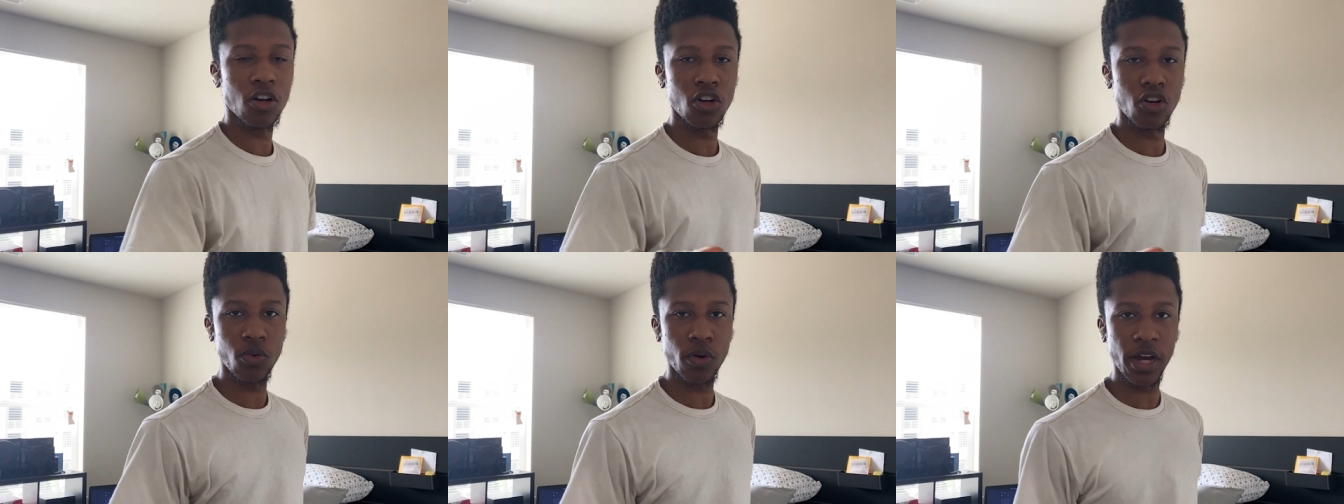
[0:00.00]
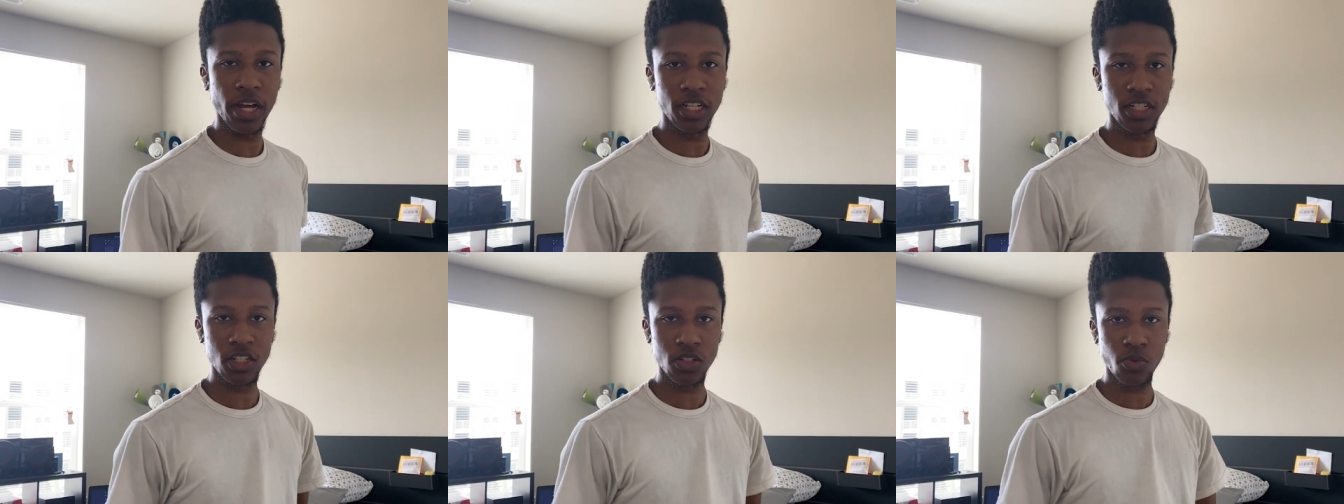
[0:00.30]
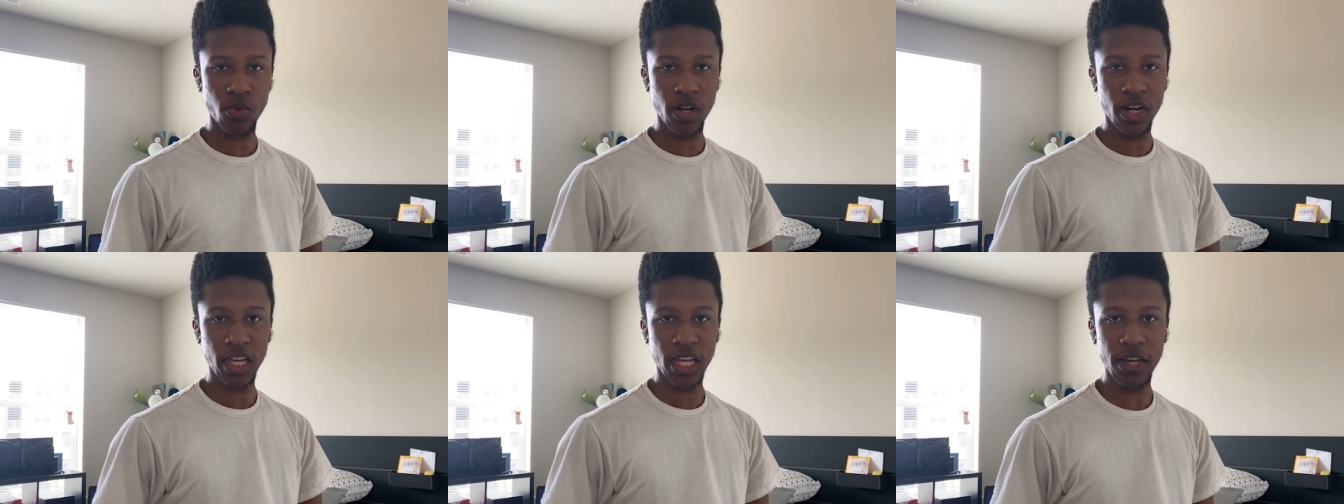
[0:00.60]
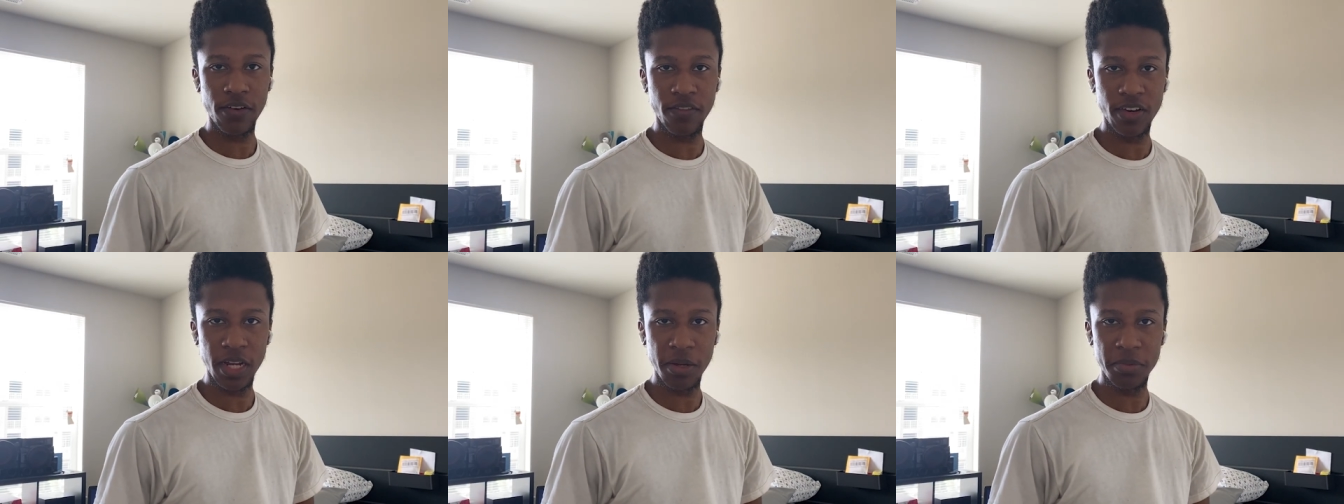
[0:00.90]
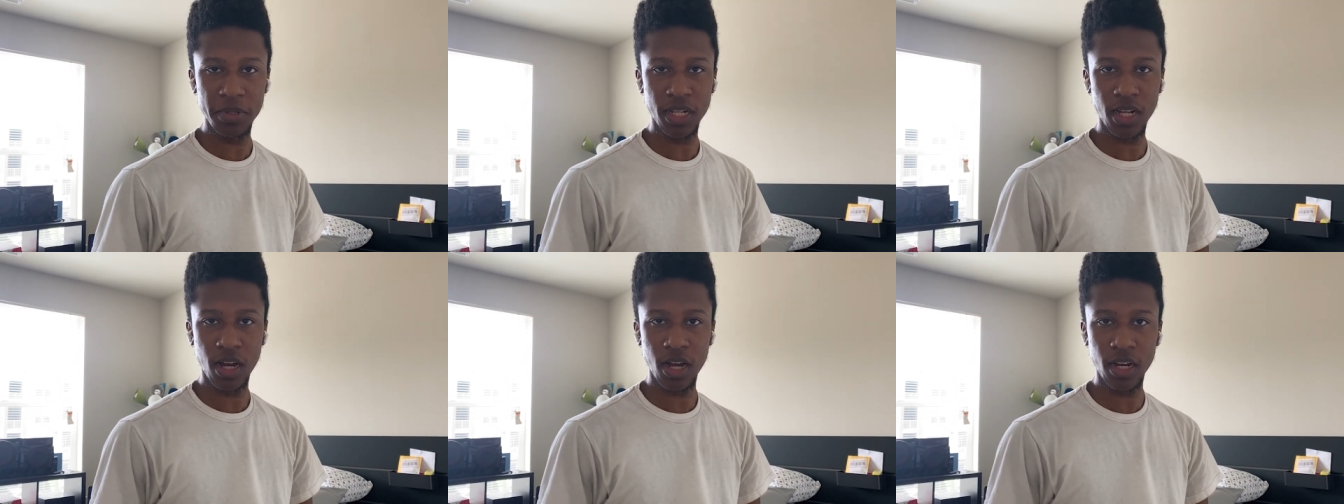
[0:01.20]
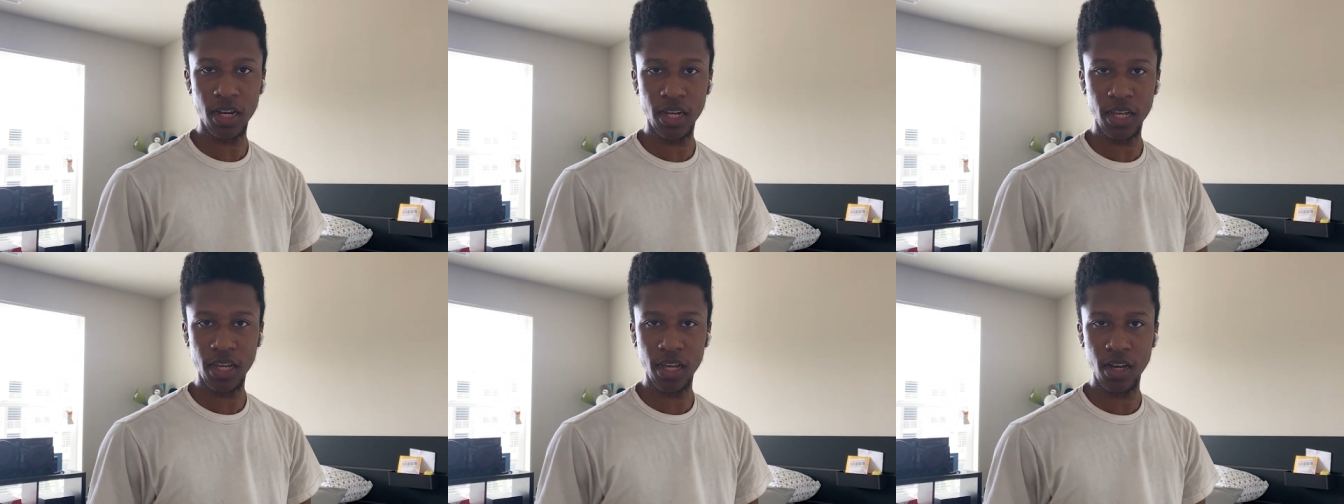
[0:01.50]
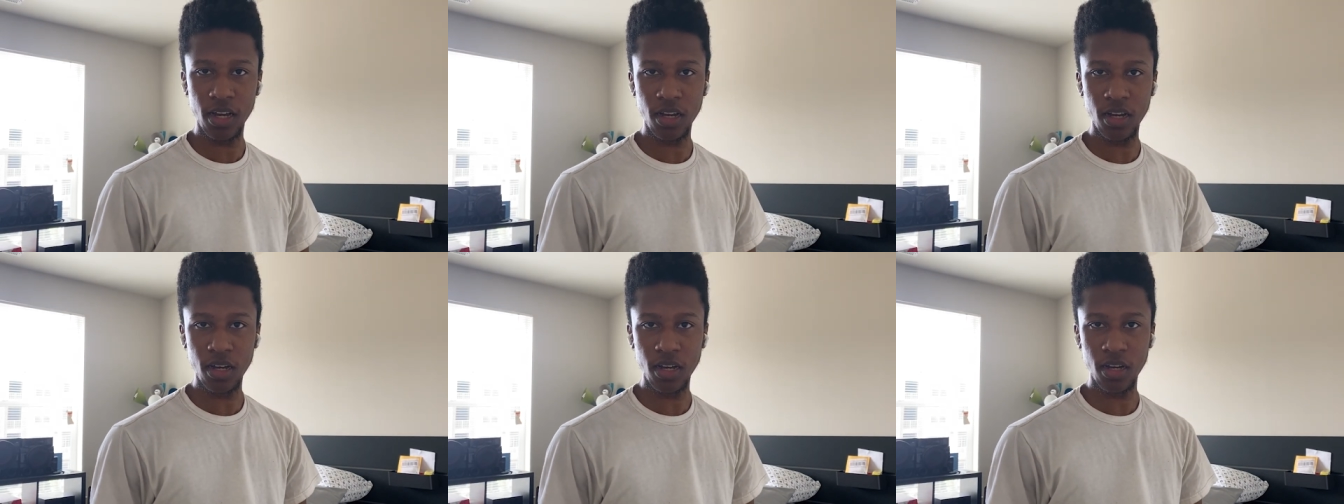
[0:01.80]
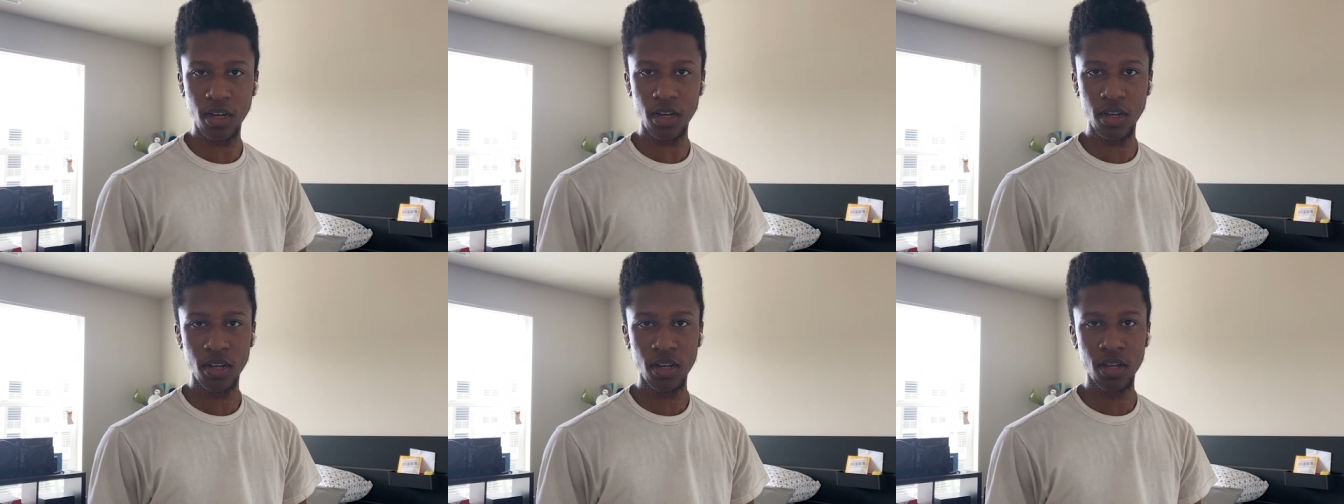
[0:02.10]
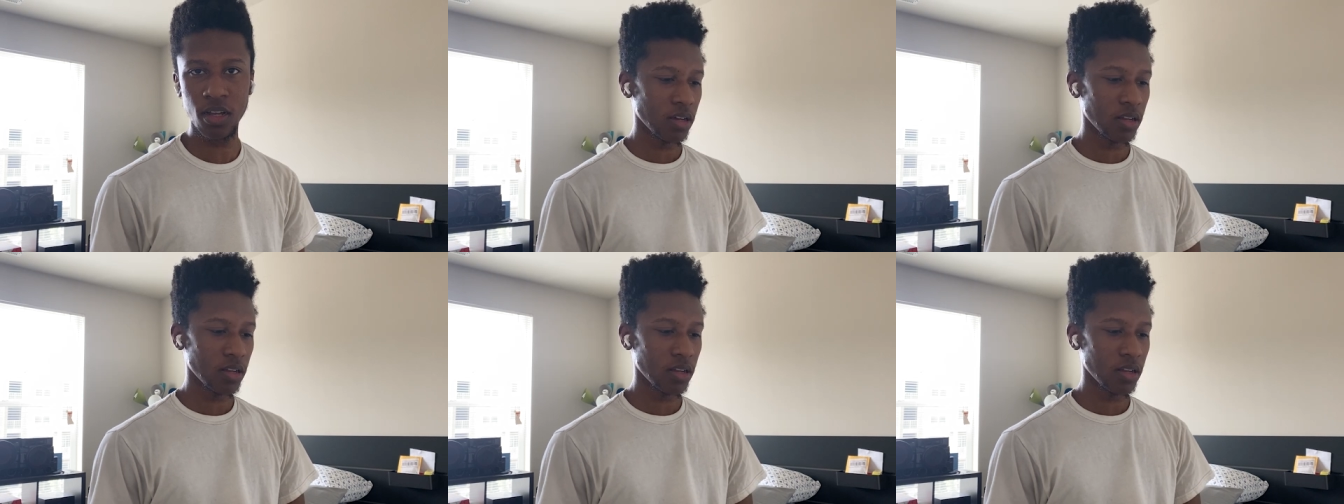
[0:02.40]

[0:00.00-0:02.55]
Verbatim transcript: Alright, just wanted to give an update on the uh,